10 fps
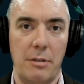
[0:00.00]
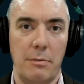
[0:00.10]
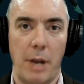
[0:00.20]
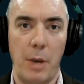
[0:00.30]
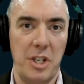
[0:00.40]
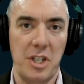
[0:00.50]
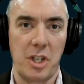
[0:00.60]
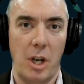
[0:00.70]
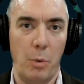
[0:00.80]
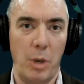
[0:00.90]
right? We just
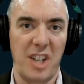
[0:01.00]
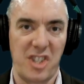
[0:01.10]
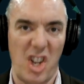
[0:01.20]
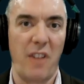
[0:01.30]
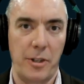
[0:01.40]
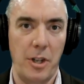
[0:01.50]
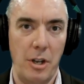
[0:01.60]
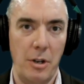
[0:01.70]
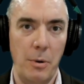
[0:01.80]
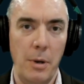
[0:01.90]
got, we got stuff to
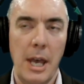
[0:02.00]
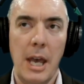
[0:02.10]
do.